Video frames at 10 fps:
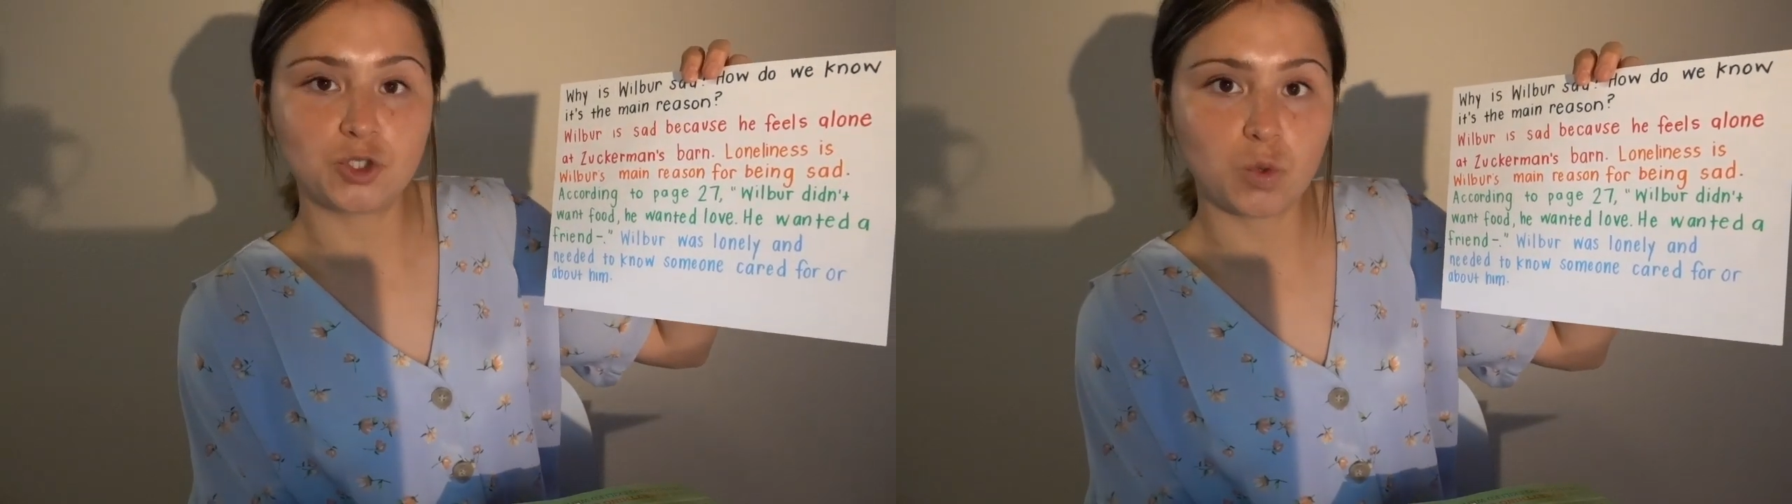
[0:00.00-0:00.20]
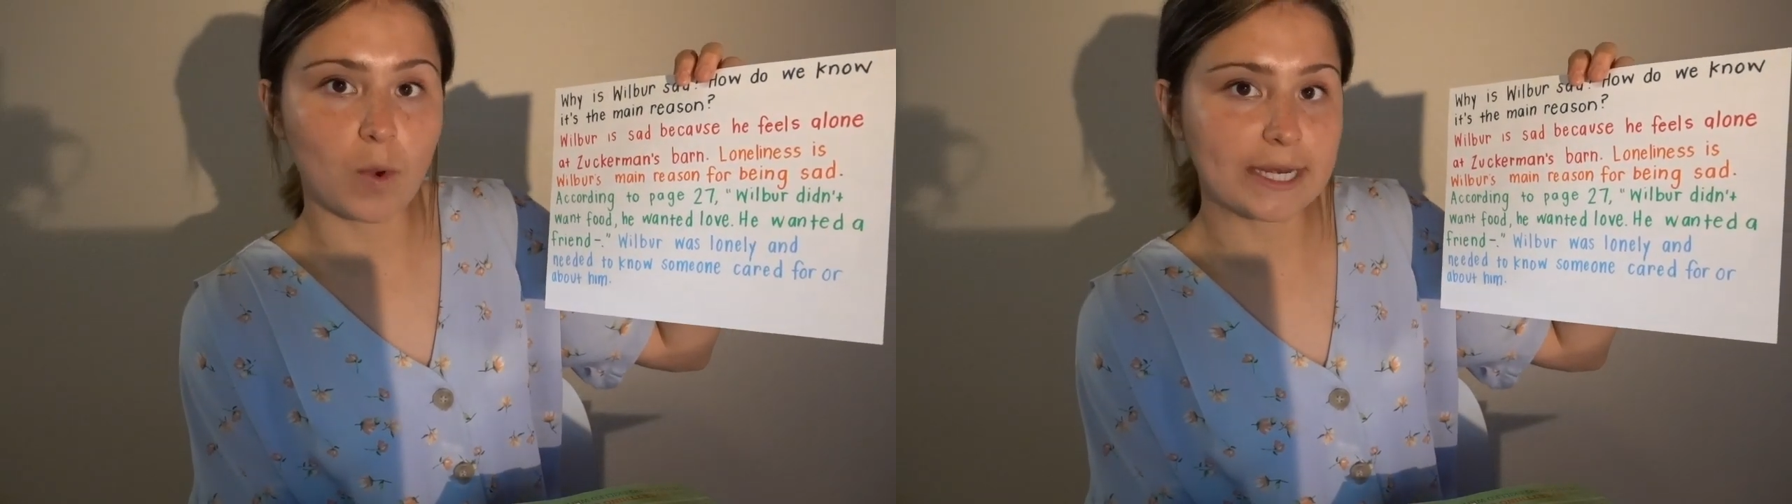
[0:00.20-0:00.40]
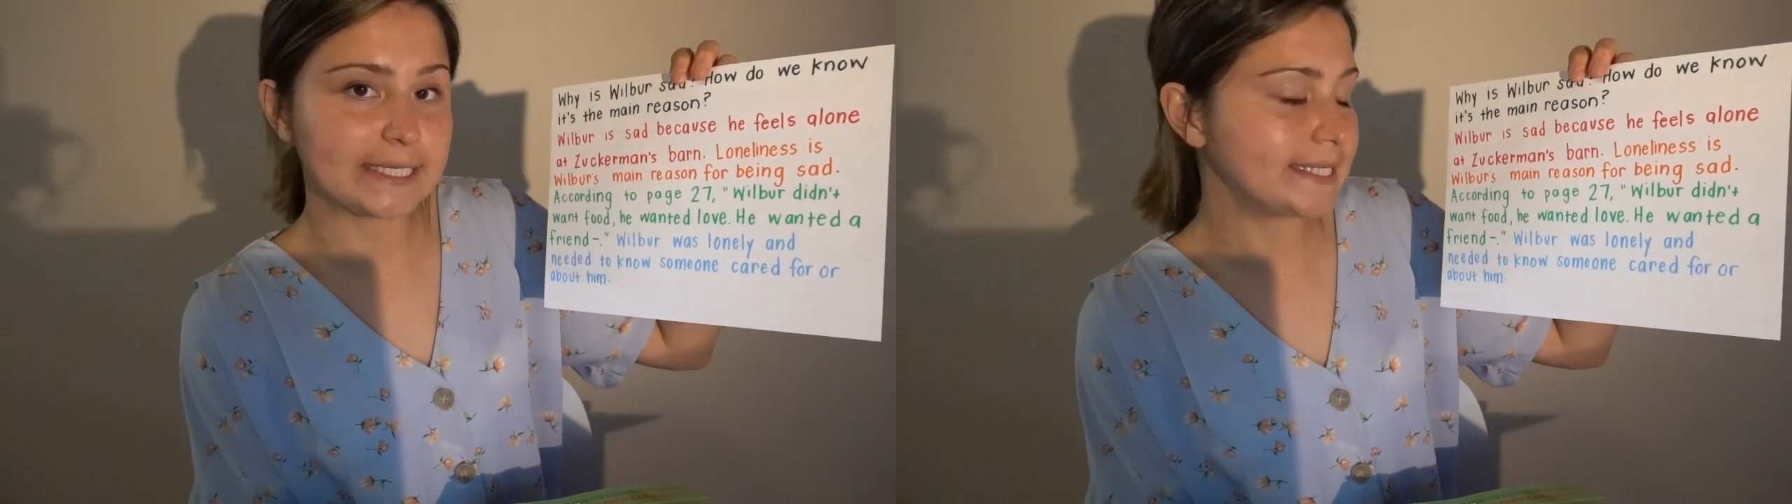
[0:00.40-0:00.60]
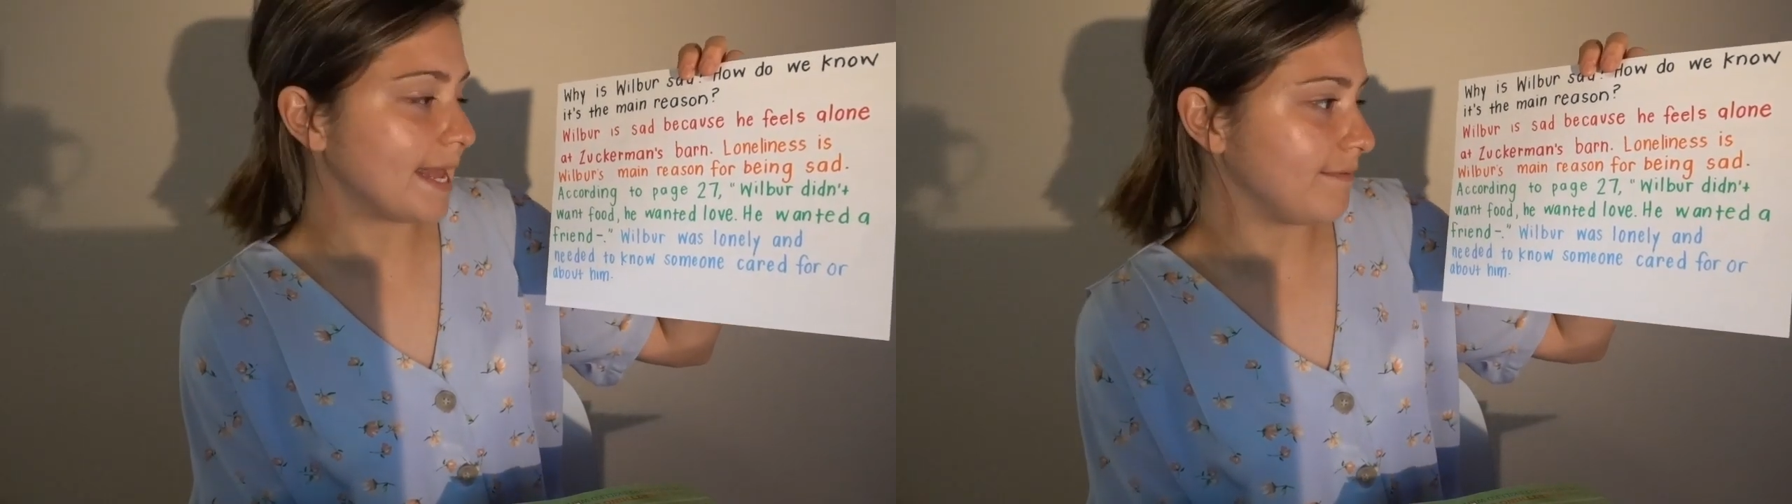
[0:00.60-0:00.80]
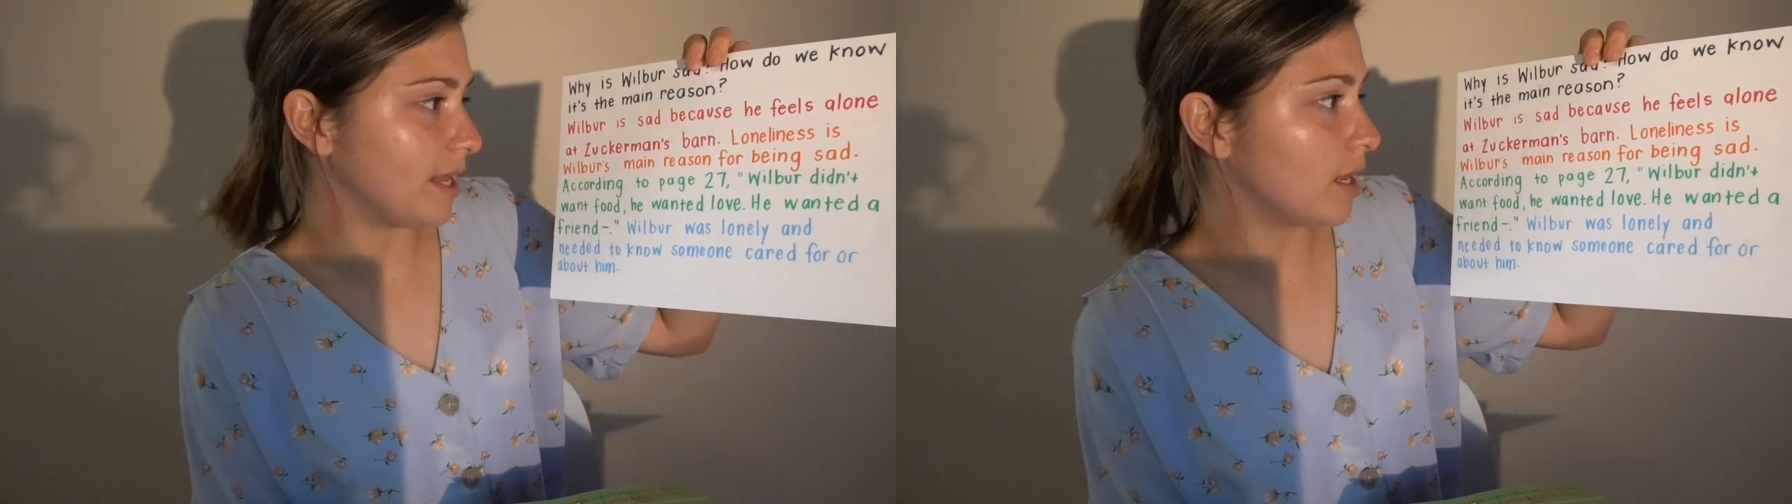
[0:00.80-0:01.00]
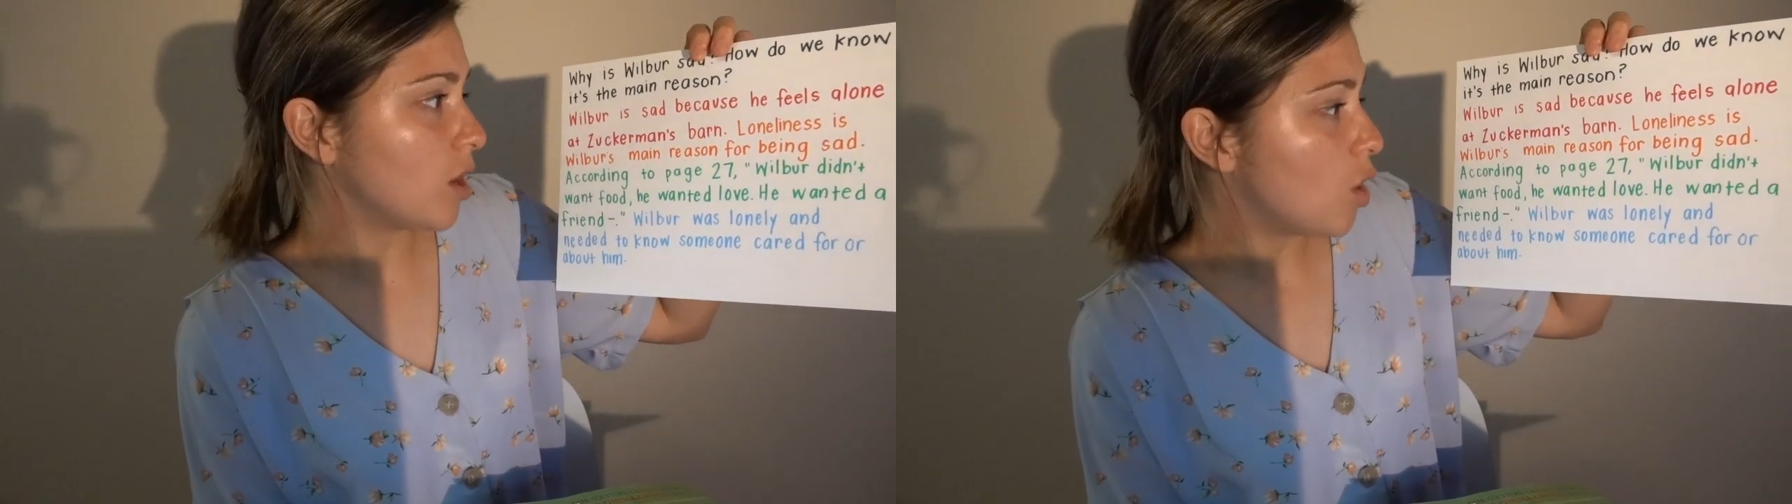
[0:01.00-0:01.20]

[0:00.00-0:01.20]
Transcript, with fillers: 27,